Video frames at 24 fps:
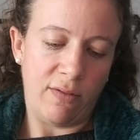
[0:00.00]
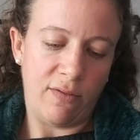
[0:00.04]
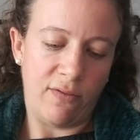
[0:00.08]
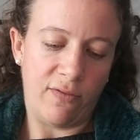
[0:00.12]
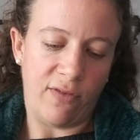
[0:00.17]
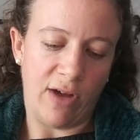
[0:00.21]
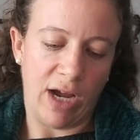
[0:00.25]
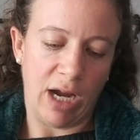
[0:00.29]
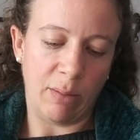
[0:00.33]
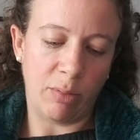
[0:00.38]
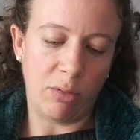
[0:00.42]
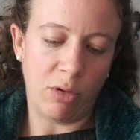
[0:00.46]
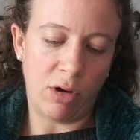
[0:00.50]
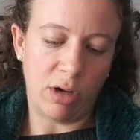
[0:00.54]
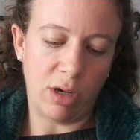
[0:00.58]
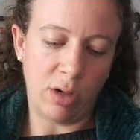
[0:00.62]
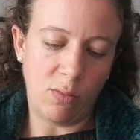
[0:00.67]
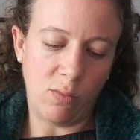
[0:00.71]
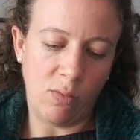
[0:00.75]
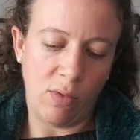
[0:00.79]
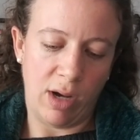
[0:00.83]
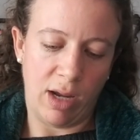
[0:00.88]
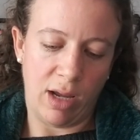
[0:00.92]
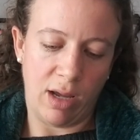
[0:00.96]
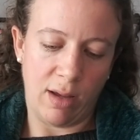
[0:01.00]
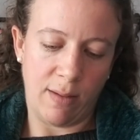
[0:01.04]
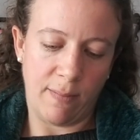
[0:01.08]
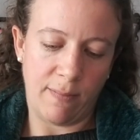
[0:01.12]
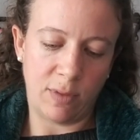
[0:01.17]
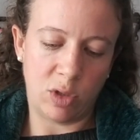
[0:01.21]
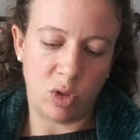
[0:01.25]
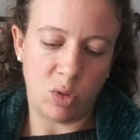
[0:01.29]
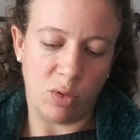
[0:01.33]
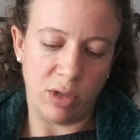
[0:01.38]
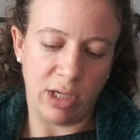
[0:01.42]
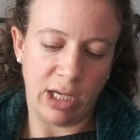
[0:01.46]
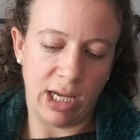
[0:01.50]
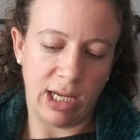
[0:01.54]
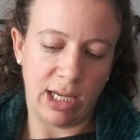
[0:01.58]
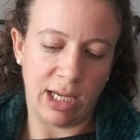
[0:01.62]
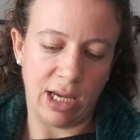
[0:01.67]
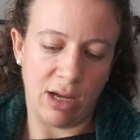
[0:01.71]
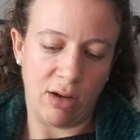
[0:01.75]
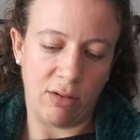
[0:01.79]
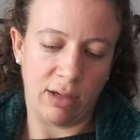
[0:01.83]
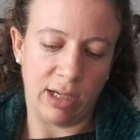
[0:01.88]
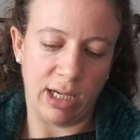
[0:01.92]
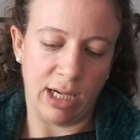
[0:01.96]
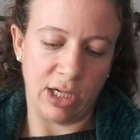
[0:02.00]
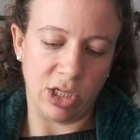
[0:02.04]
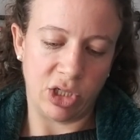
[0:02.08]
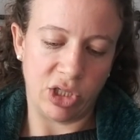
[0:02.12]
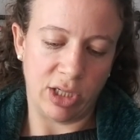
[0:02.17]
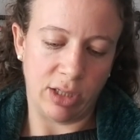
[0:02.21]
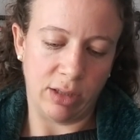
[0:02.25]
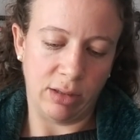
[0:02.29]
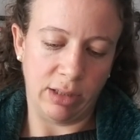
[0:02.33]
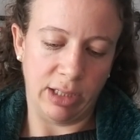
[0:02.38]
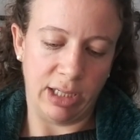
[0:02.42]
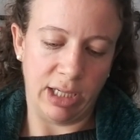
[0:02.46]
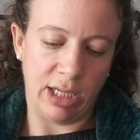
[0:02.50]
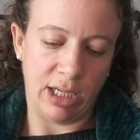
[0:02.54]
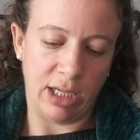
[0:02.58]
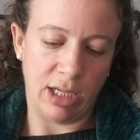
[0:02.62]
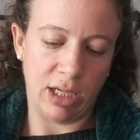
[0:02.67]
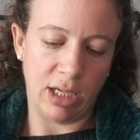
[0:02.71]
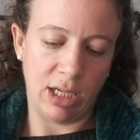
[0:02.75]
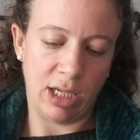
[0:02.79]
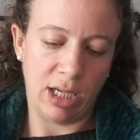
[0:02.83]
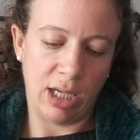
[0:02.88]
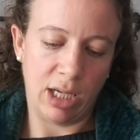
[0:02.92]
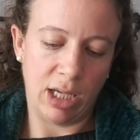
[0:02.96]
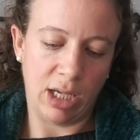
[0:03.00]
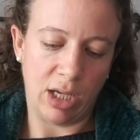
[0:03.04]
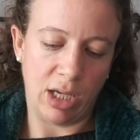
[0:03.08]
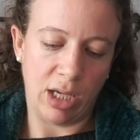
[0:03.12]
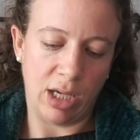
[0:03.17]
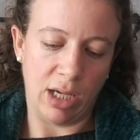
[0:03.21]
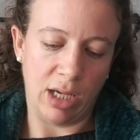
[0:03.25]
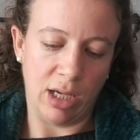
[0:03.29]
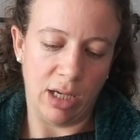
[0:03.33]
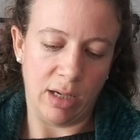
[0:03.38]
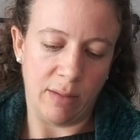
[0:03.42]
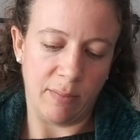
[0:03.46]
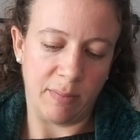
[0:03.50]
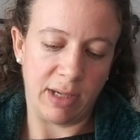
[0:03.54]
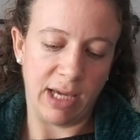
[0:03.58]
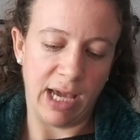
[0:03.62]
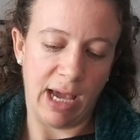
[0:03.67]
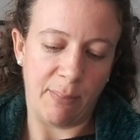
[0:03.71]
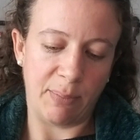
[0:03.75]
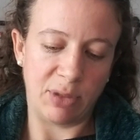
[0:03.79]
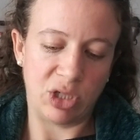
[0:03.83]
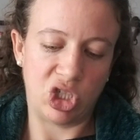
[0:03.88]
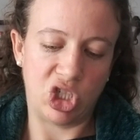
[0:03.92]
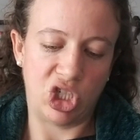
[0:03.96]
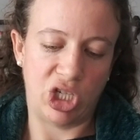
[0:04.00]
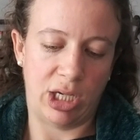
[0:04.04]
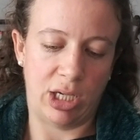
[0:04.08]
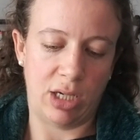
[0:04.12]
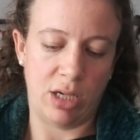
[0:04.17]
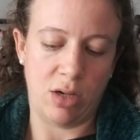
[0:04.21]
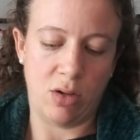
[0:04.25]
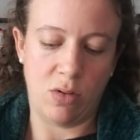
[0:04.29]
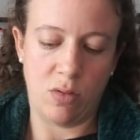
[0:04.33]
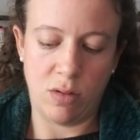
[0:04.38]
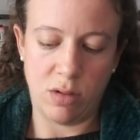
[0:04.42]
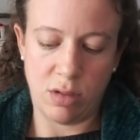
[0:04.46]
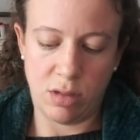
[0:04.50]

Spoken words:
Fiber on a Whim, 28 count cashel linen cappuccino.